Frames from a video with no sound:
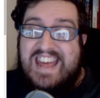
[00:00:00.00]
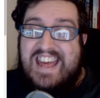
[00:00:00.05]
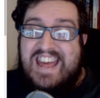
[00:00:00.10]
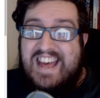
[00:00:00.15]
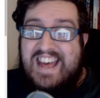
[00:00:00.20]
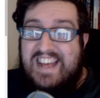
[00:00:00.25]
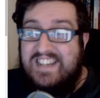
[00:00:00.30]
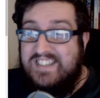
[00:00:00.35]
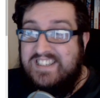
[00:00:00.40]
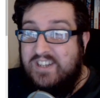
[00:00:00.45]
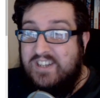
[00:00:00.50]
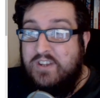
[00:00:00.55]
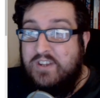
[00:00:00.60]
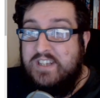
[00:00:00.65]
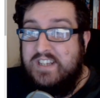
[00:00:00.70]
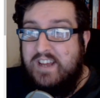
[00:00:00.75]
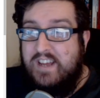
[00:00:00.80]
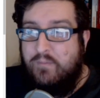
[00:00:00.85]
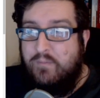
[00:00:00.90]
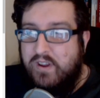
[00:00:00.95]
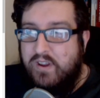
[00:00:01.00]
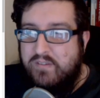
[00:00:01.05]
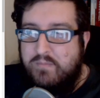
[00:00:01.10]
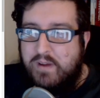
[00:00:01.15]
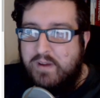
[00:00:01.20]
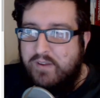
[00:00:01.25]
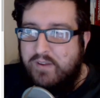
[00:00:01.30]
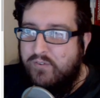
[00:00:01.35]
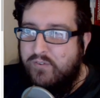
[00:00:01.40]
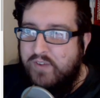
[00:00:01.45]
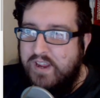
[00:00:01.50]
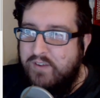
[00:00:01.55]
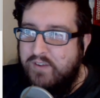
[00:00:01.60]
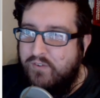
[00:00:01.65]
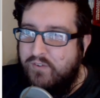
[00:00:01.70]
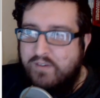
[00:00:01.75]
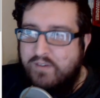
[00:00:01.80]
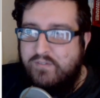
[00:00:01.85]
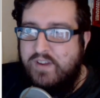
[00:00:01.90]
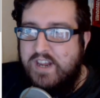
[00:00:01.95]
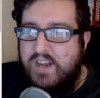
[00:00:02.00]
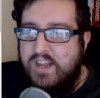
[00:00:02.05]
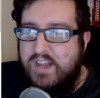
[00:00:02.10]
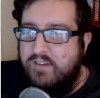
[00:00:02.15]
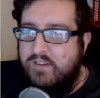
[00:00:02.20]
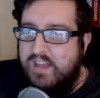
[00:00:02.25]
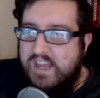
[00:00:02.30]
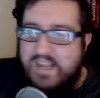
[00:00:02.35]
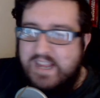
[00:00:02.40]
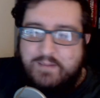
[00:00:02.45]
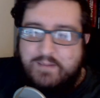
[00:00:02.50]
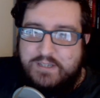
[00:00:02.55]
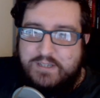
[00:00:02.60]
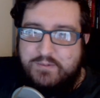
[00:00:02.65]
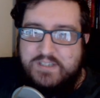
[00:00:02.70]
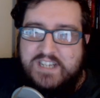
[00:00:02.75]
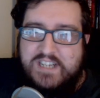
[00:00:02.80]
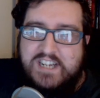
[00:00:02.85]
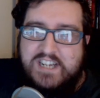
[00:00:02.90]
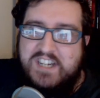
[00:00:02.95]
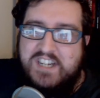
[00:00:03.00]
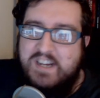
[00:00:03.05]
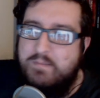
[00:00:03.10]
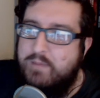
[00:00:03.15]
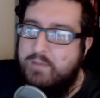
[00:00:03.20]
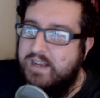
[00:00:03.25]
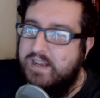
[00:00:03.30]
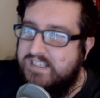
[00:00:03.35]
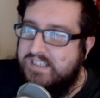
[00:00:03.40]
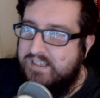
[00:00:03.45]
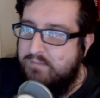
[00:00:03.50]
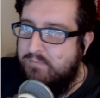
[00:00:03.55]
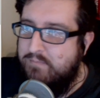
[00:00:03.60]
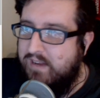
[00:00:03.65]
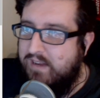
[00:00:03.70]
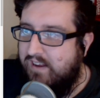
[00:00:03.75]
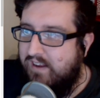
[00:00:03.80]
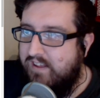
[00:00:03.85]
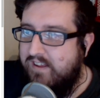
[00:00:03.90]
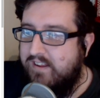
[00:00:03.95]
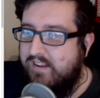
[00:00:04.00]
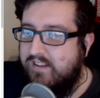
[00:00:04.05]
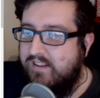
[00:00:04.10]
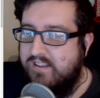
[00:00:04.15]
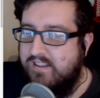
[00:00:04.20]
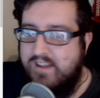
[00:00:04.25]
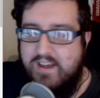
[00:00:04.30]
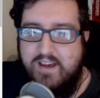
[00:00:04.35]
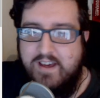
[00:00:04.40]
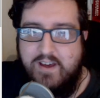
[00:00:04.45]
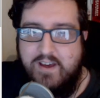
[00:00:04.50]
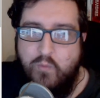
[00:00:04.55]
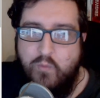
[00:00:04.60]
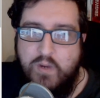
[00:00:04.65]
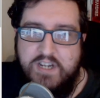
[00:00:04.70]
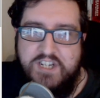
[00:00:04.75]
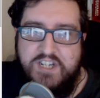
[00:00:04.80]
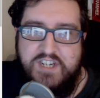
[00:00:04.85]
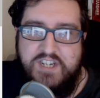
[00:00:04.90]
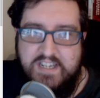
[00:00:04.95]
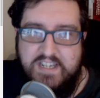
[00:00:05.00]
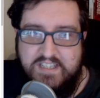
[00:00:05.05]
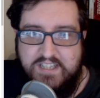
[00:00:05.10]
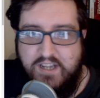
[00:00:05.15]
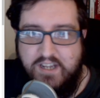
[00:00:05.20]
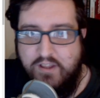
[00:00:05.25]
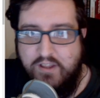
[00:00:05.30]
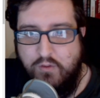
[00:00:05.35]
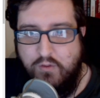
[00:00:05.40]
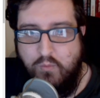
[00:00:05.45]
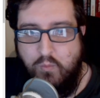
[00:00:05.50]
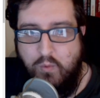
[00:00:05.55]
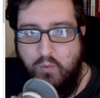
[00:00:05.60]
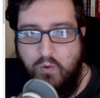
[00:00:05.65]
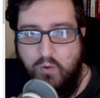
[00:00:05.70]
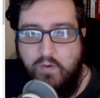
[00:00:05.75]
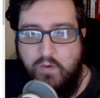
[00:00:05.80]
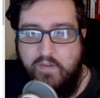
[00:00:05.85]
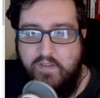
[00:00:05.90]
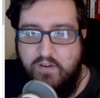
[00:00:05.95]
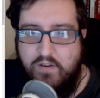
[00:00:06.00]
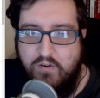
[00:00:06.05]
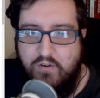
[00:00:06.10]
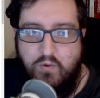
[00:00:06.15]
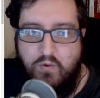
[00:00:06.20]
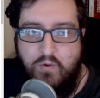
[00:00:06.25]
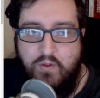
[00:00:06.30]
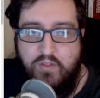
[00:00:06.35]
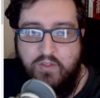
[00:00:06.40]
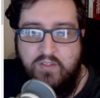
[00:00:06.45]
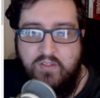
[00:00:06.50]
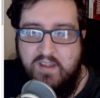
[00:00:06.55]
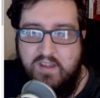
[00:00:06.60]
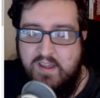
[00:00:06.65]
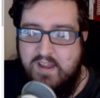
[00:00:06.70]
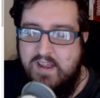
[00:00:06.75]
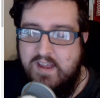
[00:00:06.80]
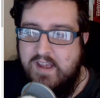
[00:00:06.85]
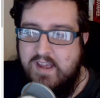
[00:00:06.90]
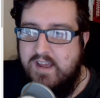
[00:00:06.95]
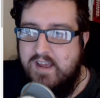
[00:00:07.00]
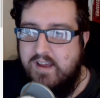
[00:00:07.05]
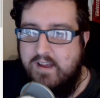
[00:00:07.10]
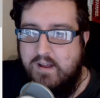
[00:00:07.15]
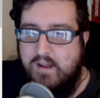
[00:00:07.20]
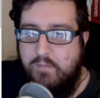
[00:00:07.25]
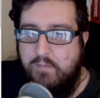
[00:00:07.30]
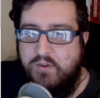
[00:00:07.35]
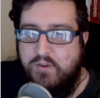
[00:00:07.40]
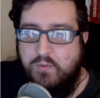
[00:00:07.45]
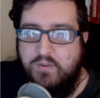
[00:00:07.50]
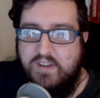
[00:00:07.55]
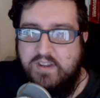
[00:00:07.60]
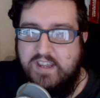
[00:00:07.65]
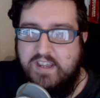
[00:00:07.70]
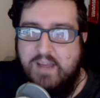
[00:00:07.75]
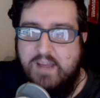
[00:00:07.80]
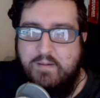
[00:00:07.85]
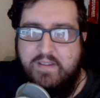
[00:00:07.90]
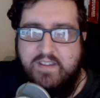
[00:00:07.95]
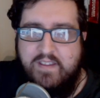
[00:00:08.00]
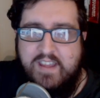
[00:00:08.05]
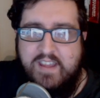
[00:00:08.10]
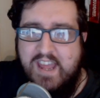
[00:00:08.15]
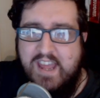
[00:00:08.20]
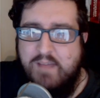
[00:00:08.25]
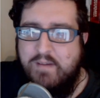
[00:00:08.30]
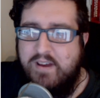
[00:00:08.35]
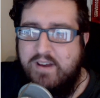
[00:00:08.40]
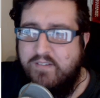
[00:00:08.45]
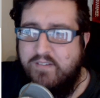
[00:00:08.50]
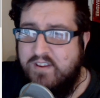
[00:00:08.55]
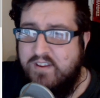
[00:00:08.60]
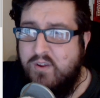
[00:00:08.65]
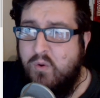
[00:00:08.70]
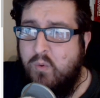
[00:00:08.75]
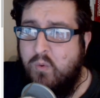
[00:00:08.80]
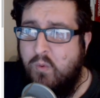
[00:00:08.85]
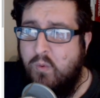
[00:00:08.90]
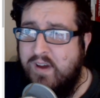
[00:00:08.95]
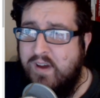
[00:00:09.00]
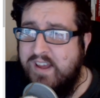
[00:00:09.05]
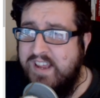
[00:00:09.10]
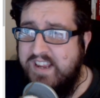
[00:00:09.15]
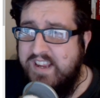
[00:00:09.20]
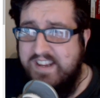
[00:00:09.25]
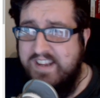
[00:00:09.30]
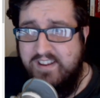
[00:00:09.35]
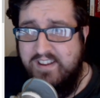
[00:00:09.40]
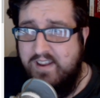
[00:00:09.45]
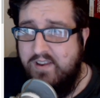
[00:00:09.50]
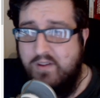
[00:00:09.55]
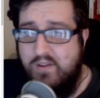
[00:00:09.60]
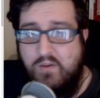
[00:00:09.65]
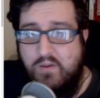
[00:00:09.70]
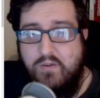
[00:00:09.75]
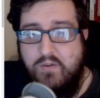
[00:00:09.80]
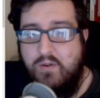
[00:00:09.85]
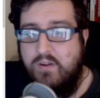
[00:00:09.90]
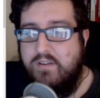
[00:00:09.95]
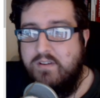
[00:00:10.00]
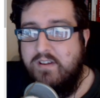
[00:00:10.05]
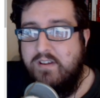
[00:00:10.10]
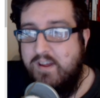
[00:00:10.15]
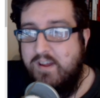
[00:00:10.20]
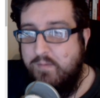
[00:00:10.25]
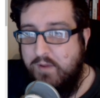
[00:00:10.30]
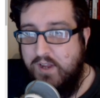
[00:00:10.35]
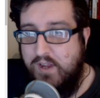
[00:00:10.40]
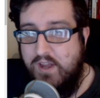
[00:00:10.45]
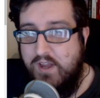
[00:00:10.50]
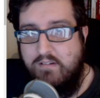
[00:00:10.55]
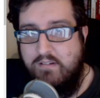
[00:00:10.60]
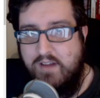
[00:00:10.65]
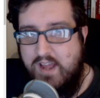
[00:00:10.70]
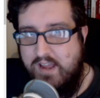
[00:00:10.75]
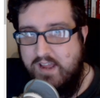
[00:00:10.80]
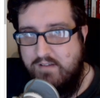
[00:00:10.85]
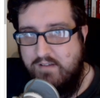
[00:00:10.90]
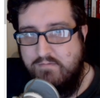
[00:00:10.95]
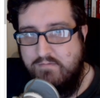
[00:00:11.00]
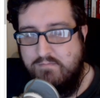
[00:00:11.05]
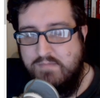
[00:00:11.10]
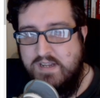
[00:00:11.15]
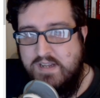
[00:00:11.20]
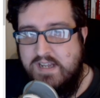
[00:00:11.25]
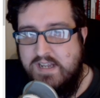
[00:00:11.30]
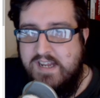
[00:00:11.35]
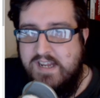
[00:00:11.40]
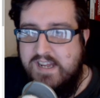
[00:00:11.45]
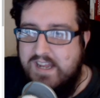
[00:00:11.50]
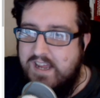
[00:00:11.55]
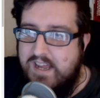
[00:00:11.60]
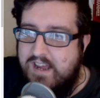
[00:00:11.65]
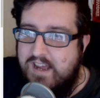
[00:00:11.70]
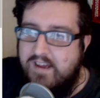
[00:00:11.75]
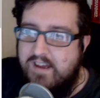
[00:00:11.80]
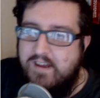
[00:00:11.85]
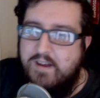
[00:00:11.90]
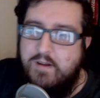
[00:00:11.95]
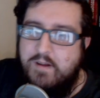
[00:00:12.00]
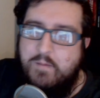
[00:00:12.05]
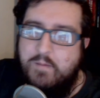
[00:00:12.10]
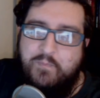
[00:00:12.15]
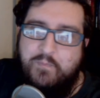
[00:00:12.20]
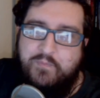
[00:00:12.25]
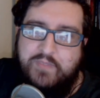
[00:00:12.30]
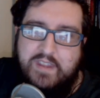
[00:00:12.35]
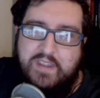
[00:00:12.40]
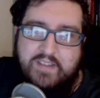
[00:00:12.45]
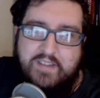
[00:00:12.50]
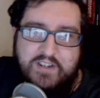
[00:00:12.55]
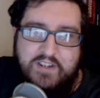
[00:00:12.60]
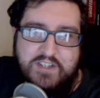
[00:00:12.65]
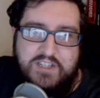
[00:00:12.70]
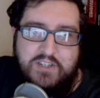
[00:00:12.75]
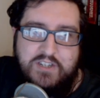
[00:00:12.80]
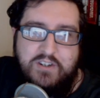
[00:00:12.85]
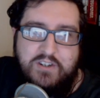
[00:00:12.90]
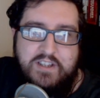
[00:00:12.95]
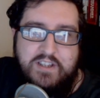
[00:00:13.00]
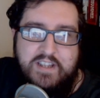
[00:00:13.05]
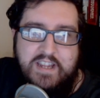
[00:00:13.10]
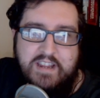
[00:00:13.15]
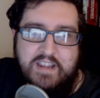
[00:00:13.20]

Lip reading: and look at one of my favourite video games that was actually based in Middle-earth, which is The War in the North. This was a game that came out quite a long time ago now. If I just look at the